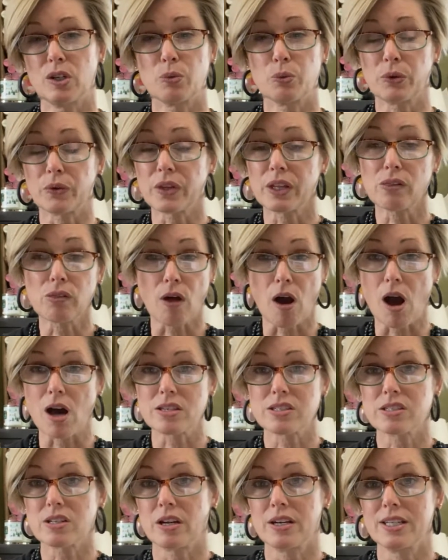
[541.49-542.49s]
really
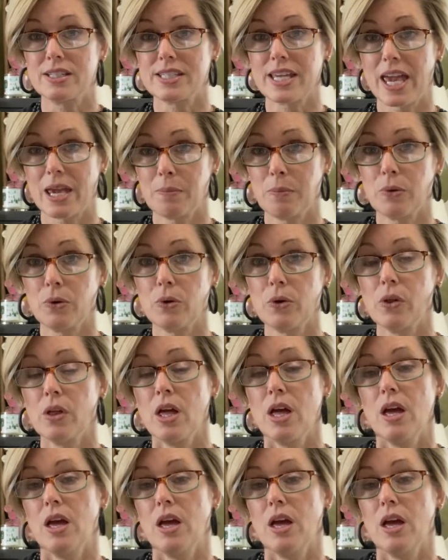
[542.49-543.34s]
lost on a table.